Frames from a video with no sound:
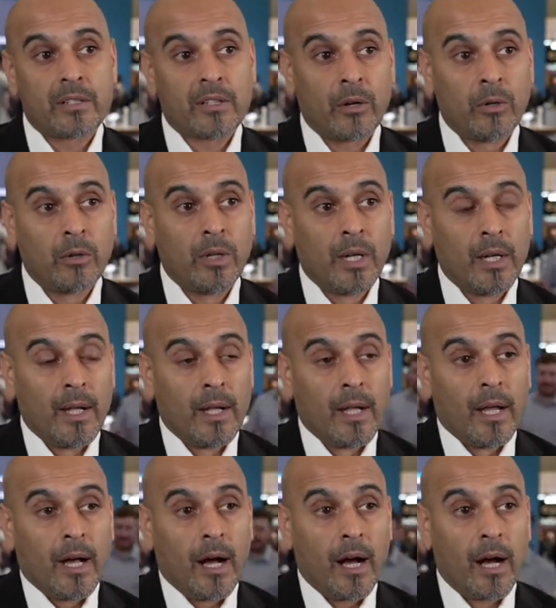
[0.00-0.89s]
So
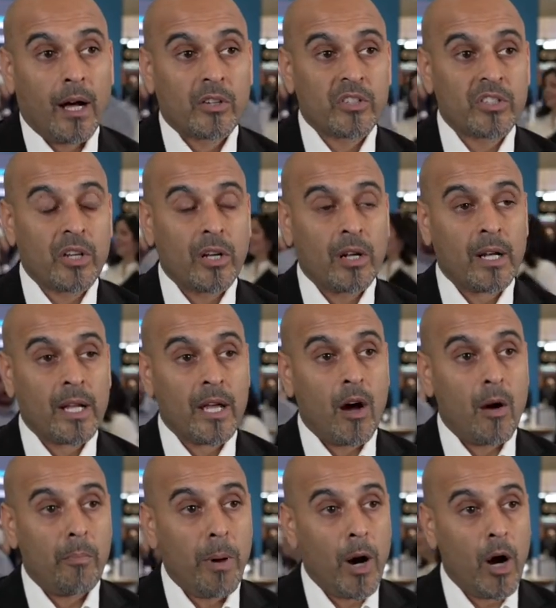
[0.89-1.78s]
certainly
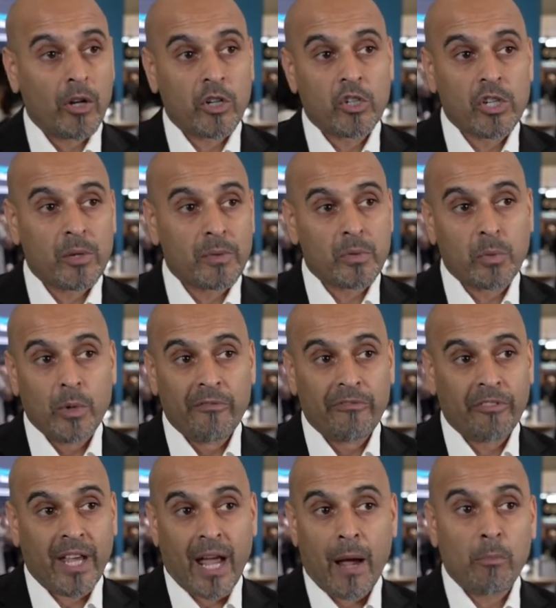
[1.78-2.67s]
our partnerships
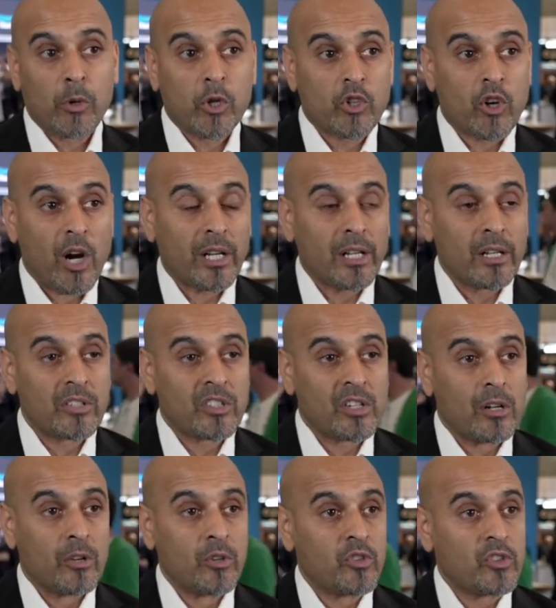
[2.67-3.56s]
with camera tracking
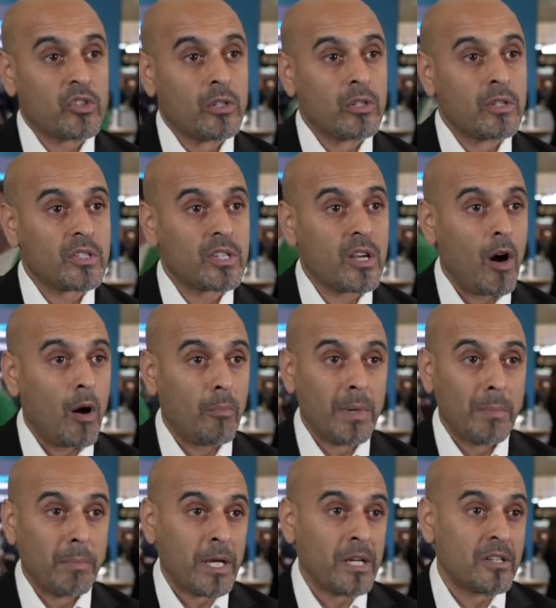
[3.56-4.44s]
solutions can't
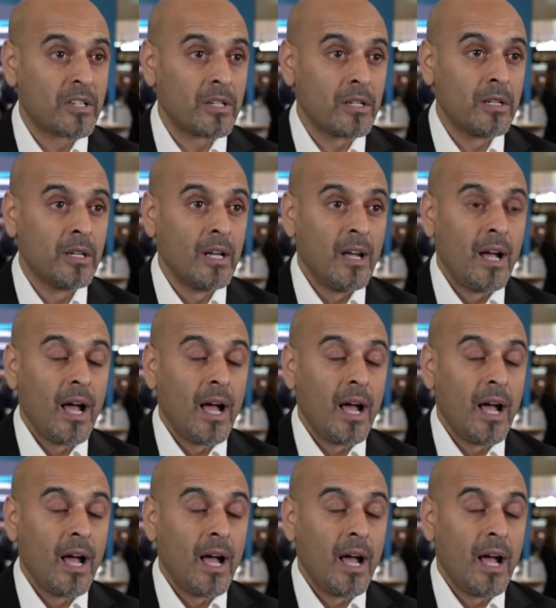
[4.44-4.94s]
be beaten.